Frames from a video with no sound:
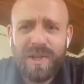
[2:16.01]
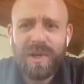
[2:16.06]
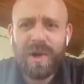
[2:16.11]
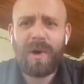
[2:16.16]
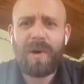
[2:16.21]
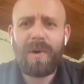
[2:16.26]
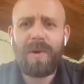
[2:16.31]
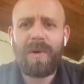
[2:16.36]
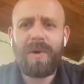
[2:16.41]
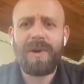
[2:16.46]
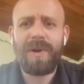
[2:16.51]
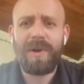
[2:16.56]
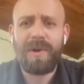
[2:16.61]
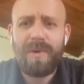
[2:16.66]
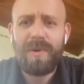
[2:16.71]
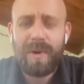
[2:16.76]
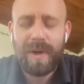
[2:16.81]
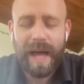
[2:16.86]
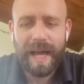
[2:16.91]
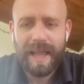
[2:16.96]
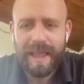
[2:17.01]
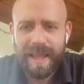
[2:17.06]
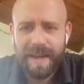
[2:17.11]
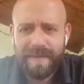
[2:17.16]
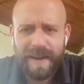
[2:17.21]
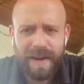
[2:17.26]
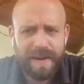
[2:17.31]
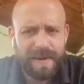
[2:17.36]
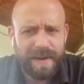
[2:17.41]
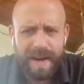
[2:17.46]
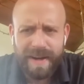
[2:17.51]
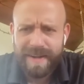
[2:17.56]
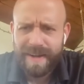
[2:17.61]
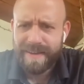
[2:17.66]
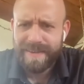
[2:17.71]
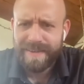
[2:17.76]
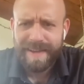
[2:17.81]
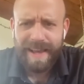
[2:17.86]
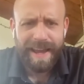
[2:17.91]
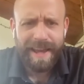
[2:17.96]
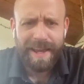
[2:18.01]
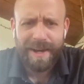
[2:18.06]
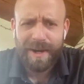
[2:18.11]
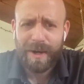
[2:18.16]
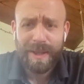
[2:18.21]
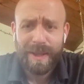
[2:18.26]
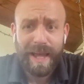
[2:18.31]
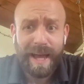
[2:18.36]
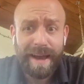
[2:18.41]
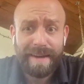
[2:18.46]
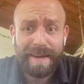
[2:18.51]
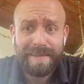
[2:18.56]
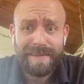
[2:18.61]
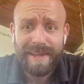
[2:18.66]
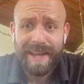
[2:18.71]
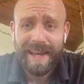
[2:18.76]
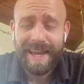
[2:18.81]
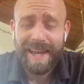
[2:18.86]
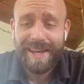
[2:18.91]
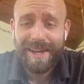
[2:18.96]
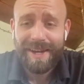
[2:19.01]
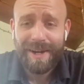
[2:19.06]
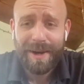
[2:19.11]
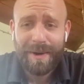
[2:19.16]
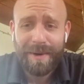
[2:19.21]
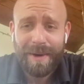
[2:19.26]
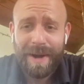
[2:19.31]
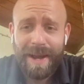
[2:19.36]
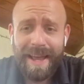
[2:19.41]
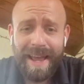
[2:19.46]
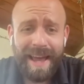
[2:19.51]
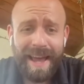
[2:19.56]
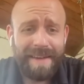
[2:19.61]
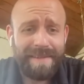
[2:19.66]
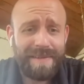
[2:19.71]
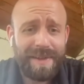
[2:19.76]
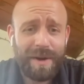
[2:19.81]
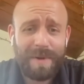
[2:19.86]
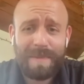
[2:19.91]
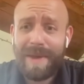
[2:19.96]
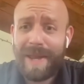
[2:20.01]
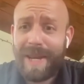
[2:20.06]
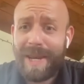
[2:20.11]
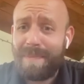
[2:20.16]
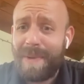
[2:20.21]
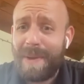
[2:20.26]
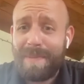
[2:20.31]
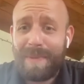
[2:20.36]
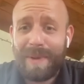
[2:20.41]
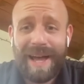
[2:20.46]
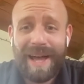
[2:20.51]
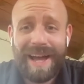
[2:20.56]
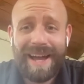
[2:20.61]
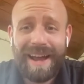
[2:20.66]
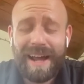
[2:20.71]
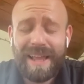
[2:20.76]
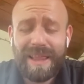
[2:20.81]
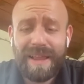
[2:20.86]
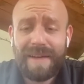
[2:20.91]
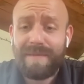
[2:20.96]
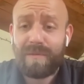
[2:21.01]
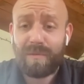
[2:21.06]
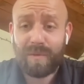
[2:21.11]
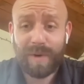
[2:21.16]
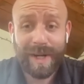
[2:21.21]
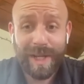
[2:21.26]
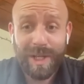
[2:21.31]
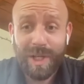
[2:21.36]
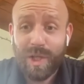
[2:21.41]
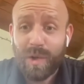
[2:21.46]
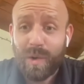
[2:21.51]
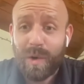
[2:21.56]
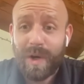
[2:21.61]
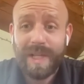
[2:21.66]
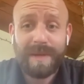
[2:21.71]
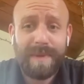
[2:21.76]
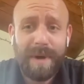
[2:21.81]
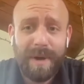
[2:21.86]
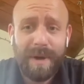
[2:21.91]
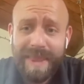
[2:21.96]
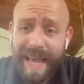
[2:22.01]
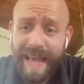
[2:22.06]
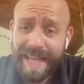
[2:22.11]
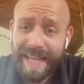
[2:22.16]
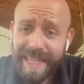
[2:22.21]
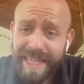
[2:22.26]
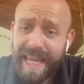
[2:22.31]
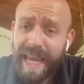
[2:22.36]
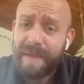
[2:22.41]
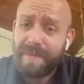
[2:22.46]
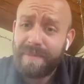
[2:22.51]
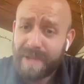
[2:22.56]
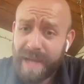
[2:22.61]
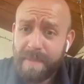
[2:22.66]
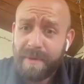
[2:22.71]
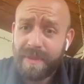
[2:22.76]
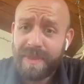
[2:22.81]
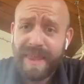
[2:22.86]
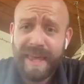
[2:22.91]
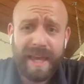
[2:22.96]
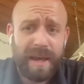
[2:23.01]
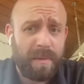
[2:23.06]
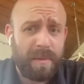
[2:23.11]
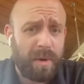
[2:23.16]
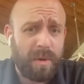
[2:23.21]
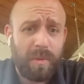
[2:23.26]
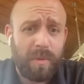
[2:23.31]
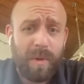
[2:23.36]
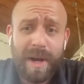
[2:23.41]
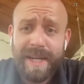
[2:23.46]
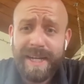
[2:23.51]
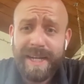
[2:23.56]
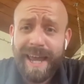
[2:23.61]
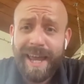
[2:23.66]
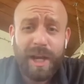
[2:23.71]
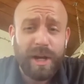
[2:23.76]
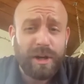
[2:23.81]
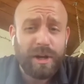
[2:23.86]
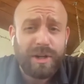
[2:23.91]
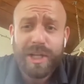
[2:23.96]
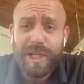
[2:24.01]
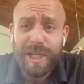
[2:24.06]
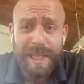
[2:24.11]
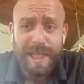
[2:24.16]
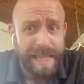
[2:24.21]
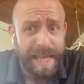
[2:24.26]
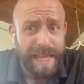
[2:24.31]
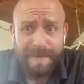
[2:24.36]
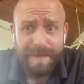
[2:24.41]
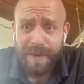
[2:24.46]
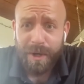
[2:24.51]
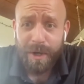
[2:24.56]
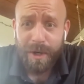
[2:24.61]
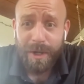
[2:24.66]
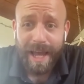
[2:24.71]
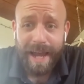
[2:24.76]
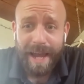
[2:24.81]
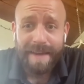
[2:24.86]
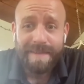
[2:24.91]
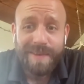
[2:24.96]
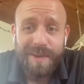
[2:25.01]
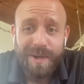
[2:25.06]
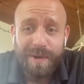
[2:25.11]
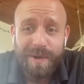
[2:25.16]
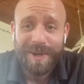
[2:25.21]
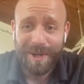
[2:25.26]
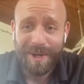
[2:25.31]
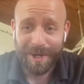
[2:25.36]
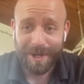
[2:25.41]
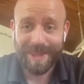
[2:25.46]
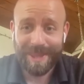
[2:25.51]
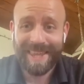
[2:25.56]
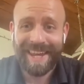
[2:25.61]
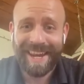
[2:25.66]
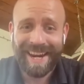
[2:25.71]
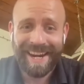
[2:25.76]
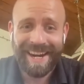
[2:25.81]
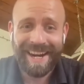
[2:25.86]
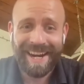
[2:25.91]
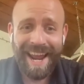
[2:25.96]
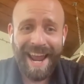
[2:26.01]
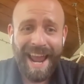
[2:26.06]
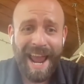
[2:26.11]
so cool. I love how God does that in our lives. There are many people, I love reading stories about that same type of thing, where one day you're just living your life, doing your thing,